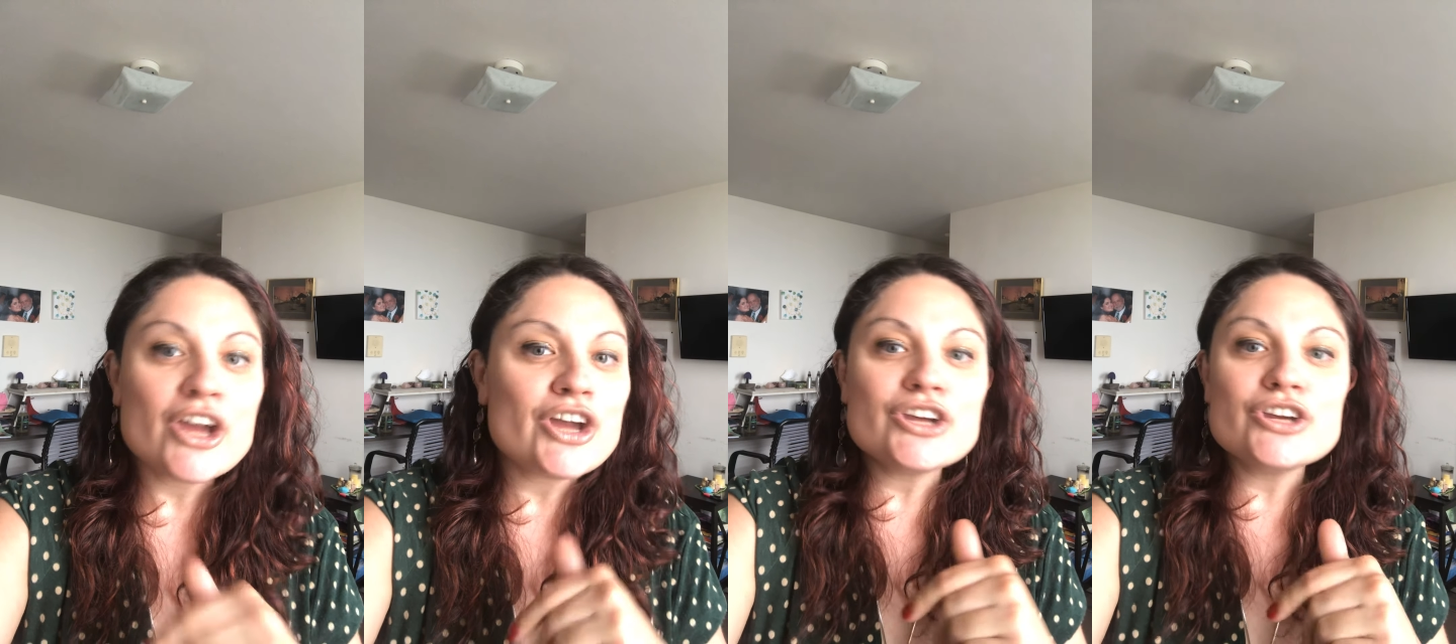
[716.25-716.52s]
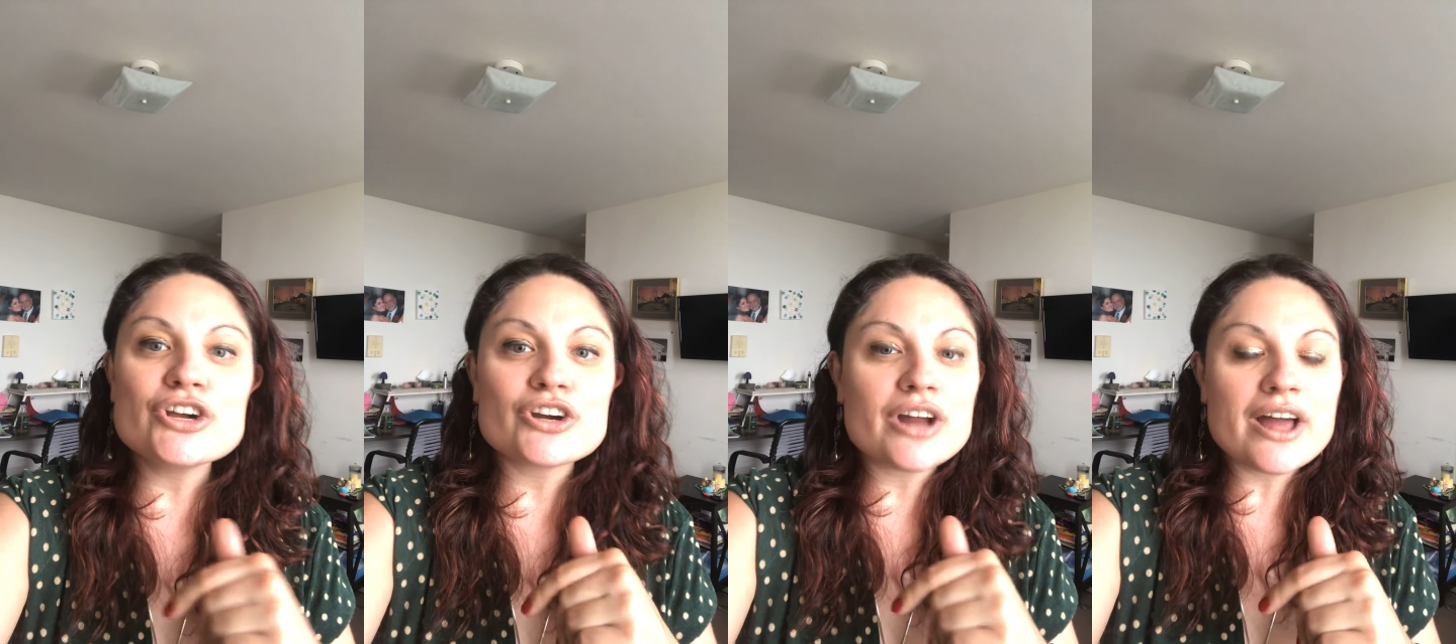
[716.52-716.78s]

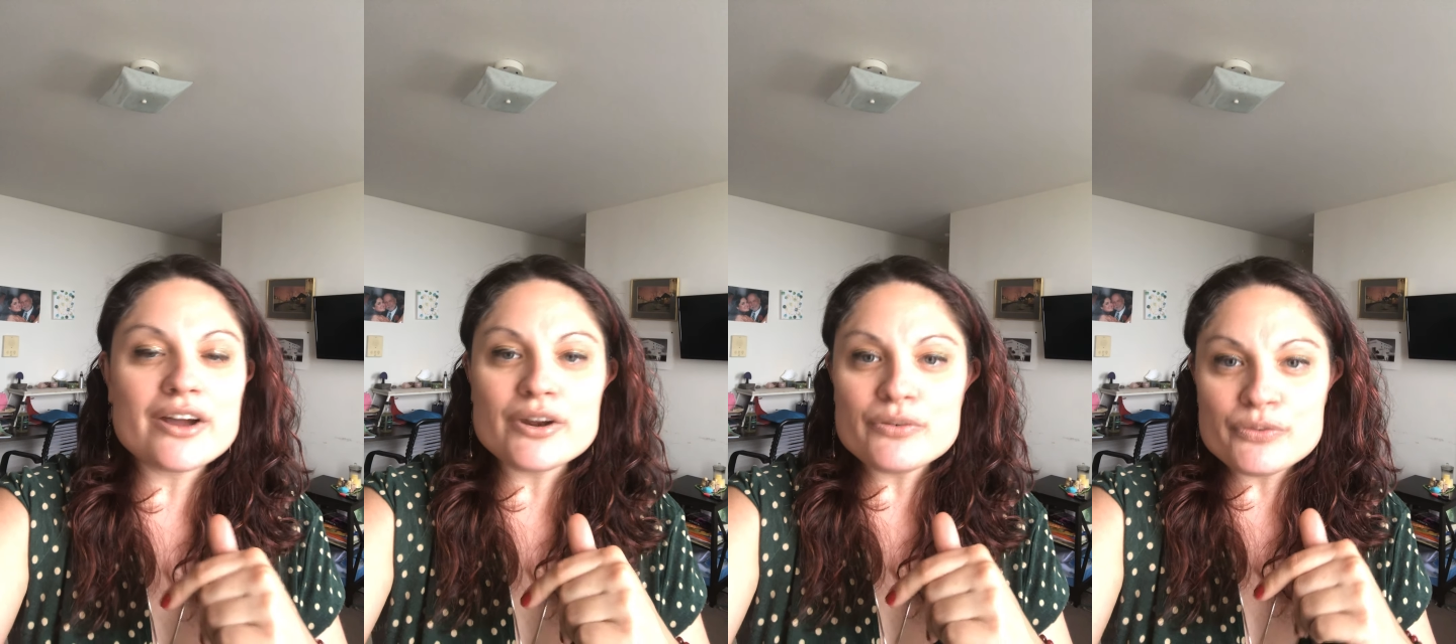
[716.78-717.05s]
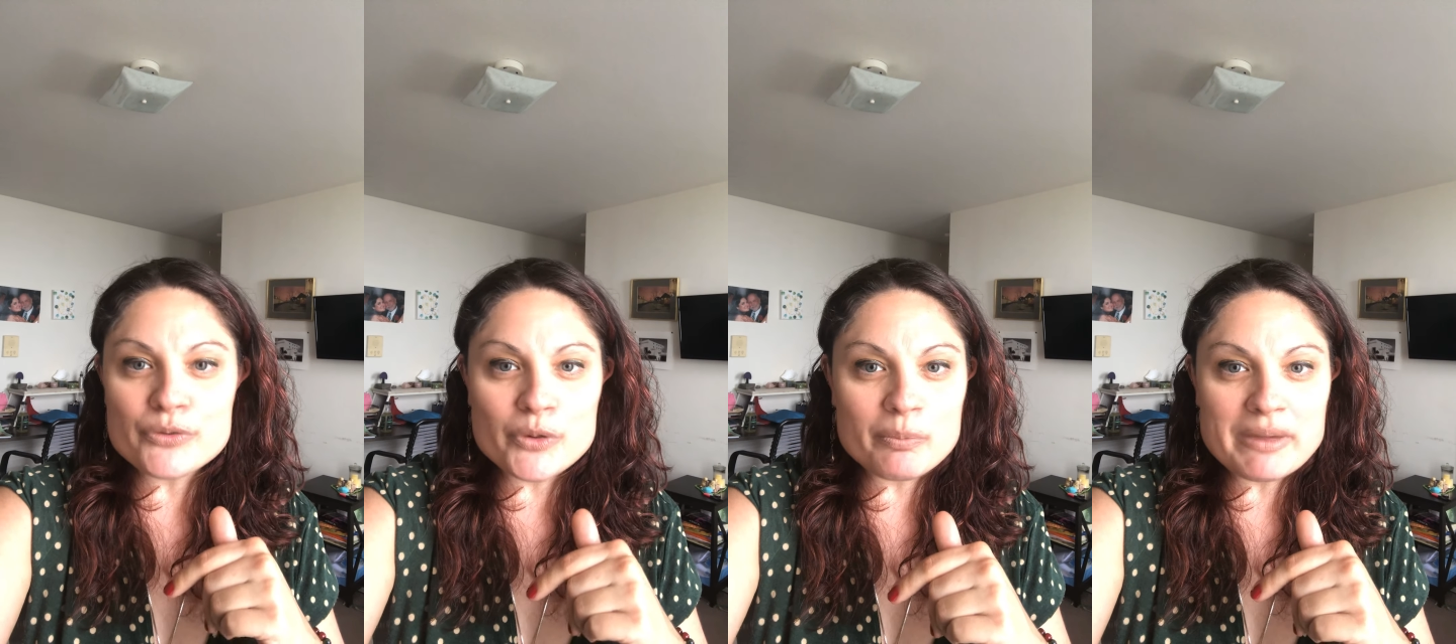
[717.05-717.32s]
you're not gonna
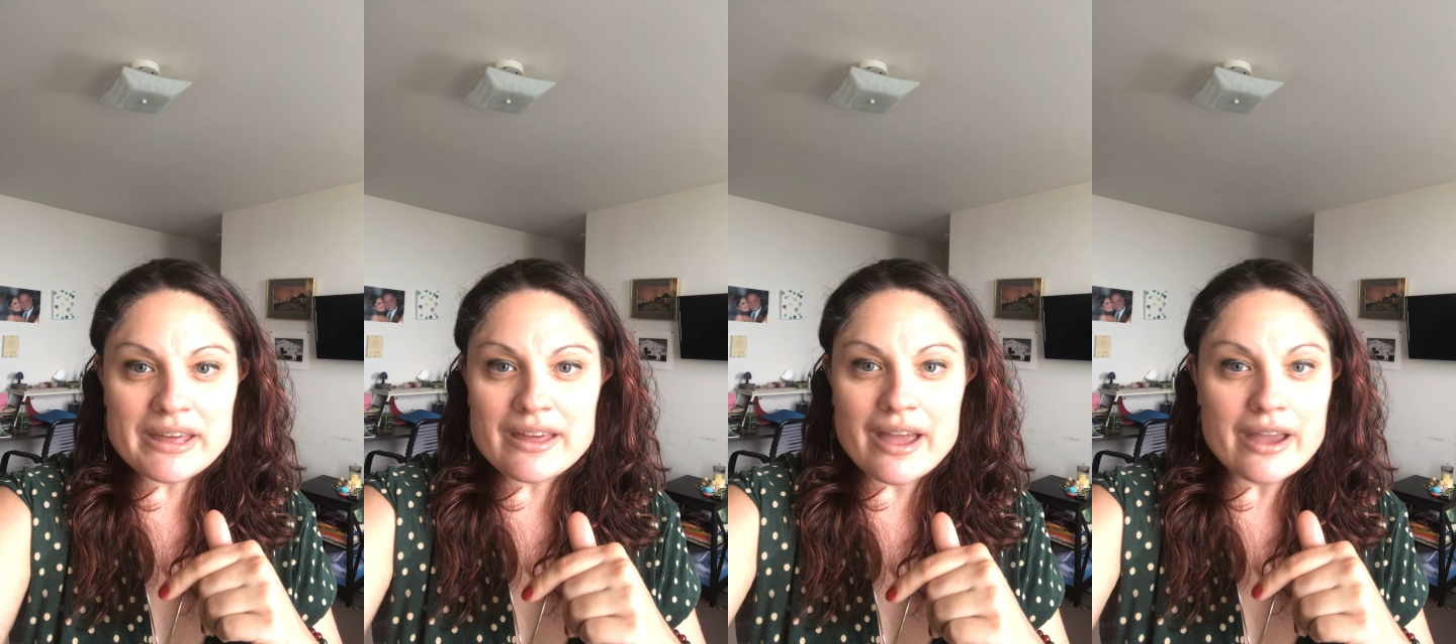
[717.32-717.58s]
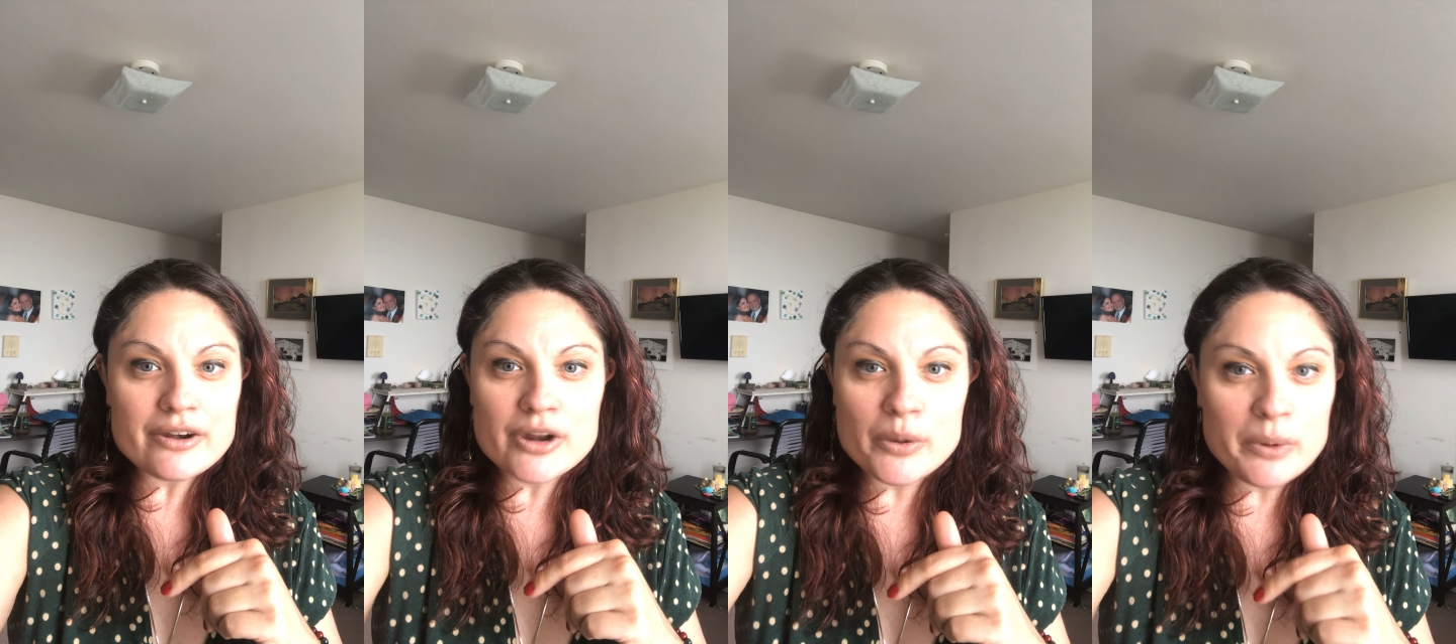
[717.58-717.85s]
fool me,
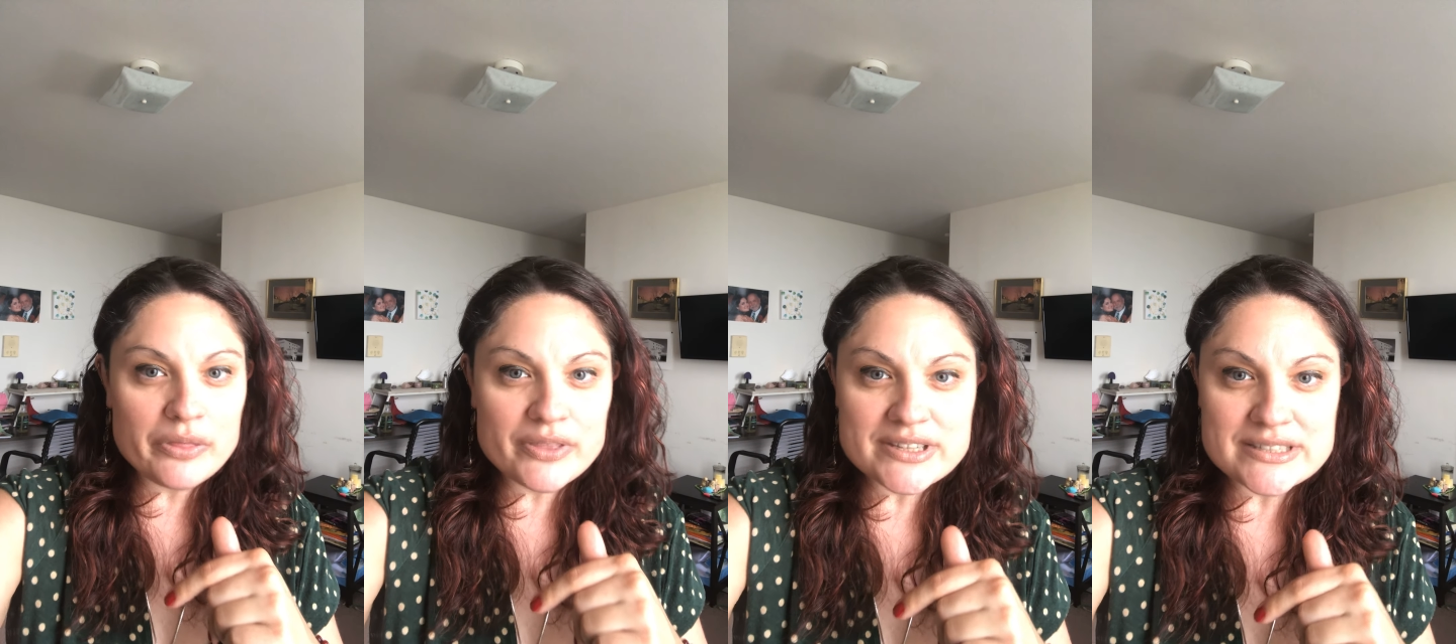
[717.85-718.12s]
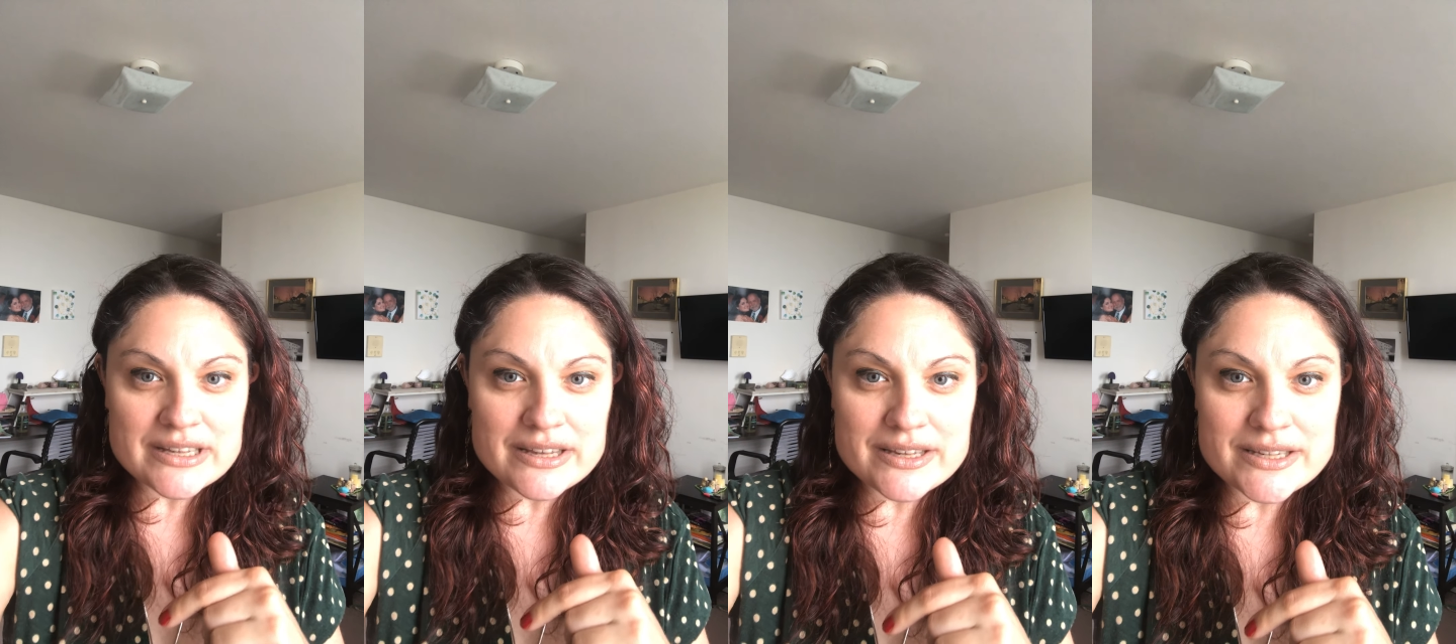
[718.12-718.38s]
I know what this
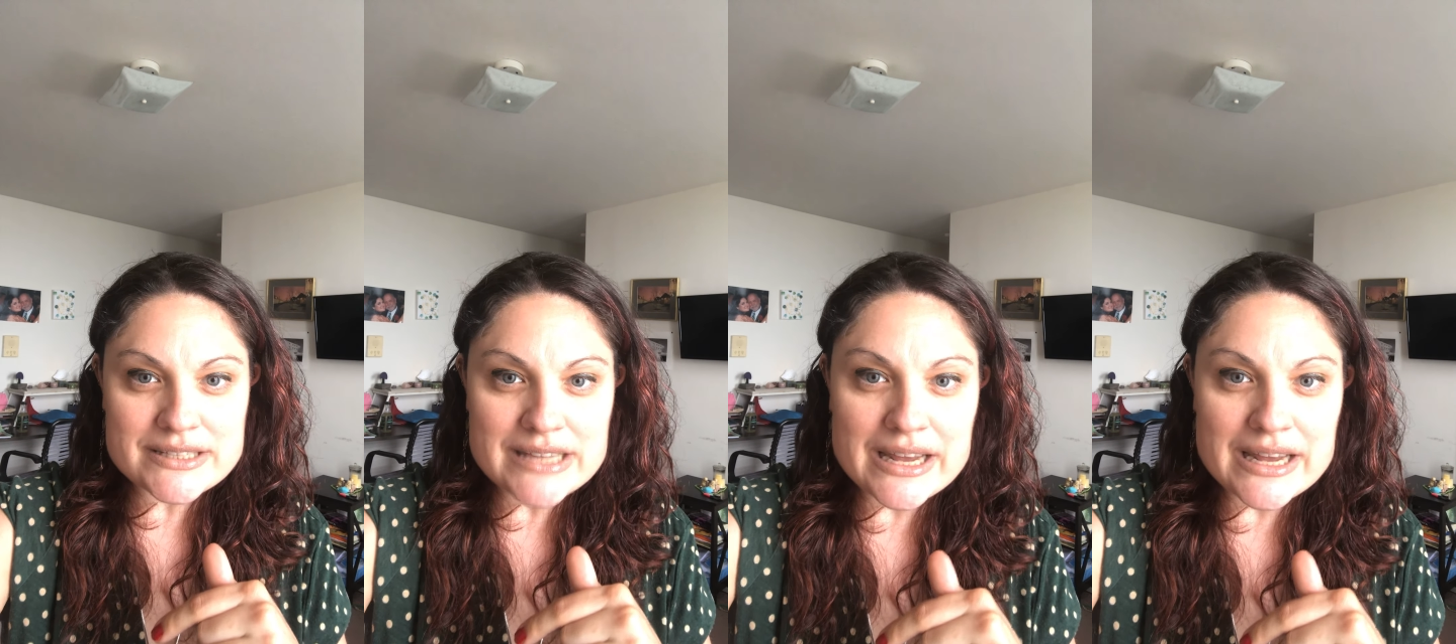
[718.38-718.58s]
is,